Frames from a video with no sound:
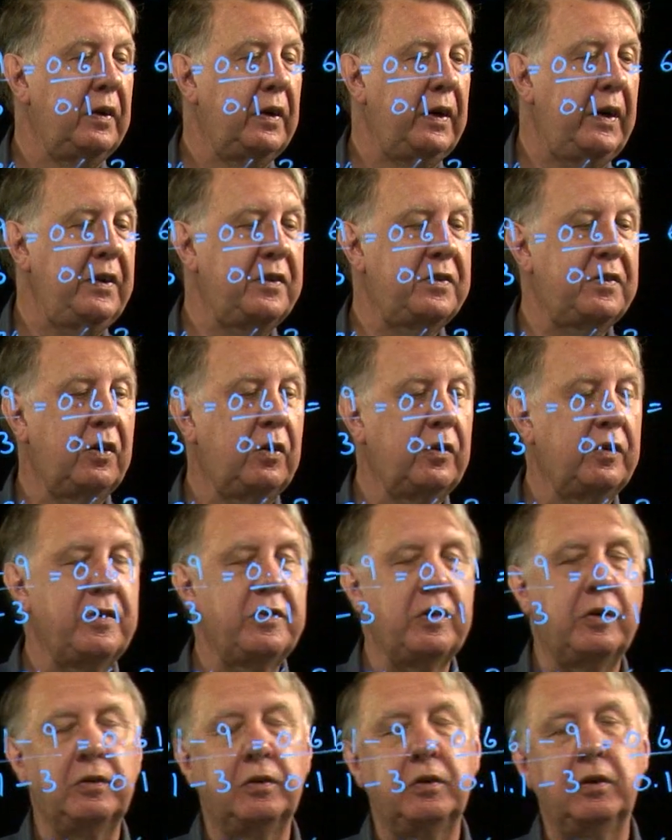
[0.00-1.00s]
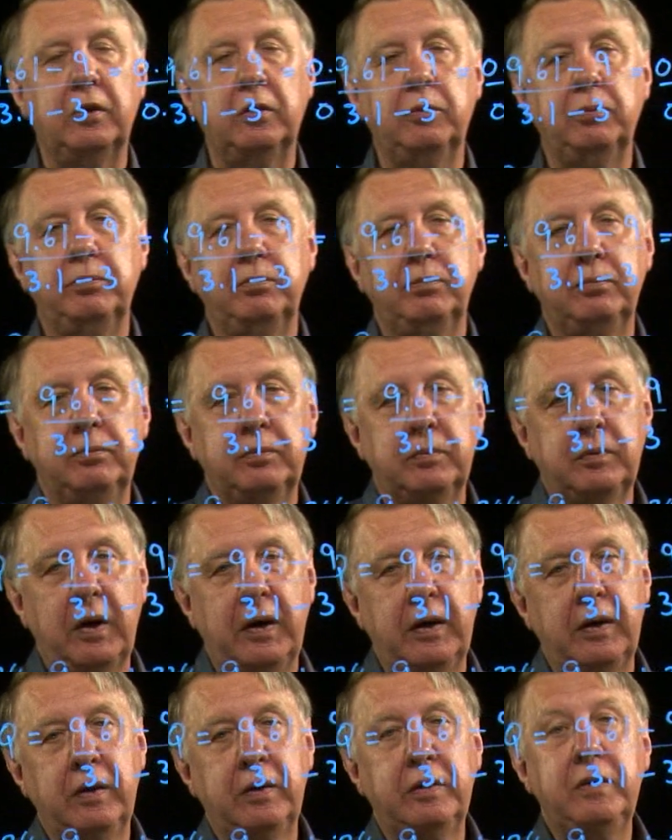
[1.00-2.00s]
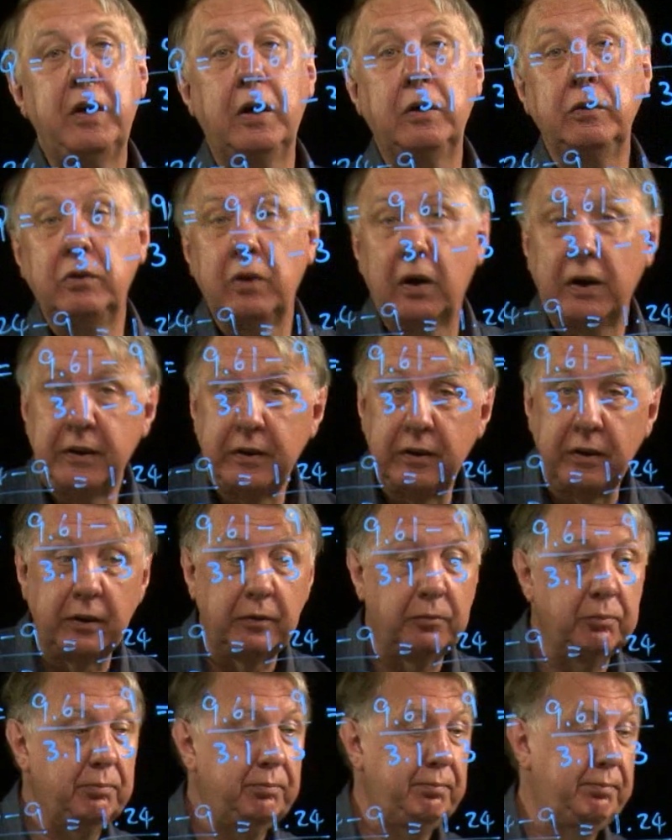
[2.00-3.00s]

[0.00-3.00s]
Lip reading: It's horizontal. No gradient.